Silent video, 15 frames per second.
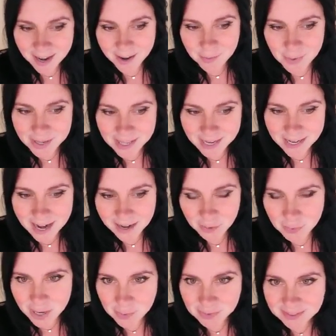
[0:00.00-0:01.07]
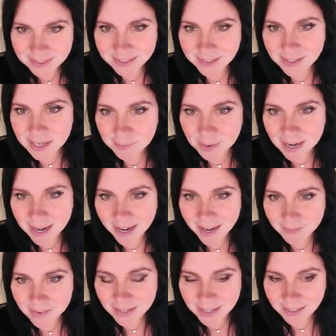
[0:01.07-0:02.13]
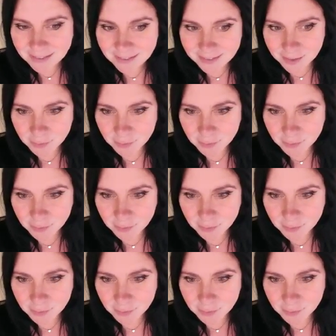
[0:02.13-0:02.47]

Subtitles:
when they got away with stealing my evidence,